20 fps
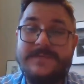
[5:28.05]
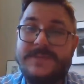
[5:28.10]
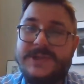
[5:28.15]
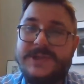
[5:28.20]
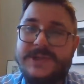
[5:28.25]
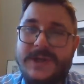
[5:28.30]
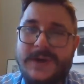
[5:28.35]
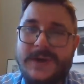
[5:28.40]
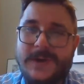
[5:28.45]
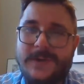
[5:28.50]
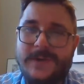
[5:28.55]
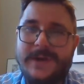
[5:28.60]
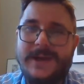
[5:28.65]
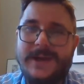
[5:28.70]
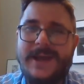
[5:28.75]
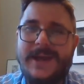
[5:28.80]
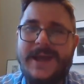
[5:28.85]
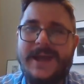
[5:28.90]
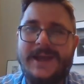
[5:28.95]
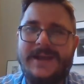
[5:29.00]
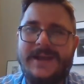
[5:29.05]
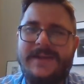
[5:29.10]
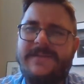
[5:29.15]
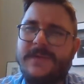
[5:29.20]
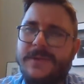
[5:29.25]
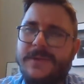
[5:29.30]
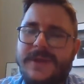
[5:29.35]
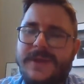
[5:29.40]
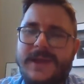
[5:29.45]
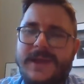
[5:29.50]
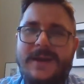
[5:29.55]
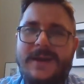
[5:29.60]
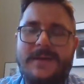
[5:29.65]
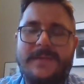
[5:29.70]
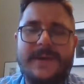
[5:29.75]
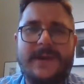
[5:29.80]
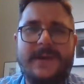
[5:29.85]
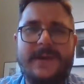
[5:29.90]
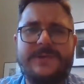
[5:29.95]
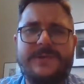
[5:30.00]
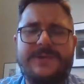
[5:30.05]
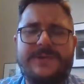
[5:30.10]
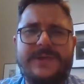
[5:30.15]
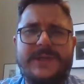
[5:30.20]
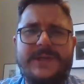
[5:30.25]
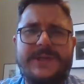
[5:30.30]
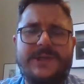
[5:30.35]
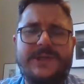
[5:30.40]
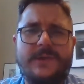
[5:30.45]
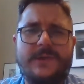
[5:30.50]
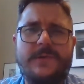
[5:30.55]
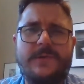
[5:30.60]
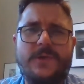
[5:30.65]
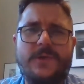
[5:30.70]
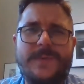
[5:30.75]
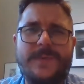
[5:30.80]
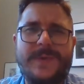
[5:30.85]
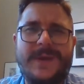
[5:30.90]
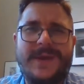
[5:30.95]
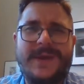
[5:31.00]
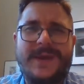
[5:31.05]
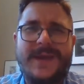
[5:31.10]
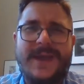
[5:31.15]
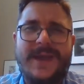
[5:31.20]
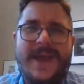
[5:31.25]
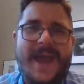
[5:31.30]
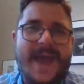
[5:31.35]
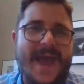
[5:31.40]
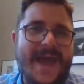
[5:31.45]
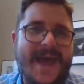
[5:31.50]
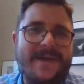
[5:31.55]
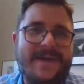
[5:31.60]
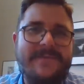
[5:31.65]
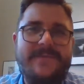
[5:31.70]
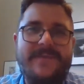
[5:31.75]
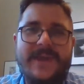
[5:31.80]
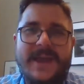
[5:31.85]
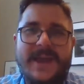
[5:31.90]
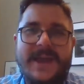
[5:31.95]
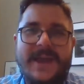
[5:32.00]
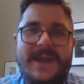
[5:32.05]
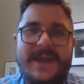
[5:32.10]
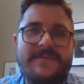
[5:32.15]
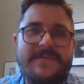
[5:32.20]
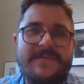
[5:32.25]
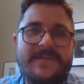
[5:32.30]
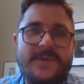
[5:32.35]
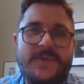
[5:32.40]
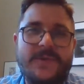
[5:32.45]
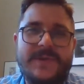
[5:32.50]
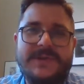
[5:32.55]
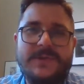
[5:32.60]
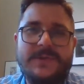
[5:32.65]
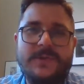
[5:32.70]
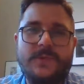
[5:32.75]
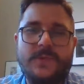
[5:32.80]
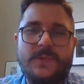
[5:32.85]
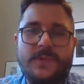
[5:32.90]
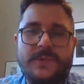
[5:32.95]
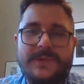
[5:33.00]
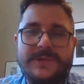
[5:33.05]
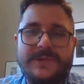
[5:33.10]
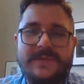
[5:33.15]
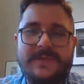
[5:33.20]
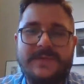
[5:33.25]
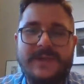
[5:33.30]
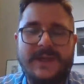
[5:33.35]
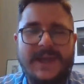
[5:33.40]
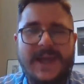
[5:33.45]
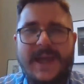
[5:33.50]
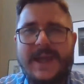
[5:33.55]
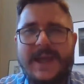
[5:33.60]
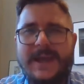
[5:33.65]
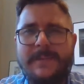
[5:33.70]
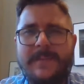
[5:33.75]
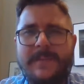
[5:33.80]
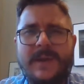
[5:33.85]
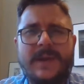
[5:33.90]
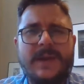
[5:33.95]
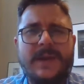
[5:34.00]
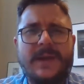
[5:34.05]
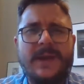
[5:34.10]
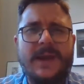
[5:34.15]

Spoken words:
So, again, if you're thinking about your strategic group, have they influenced the rules of the game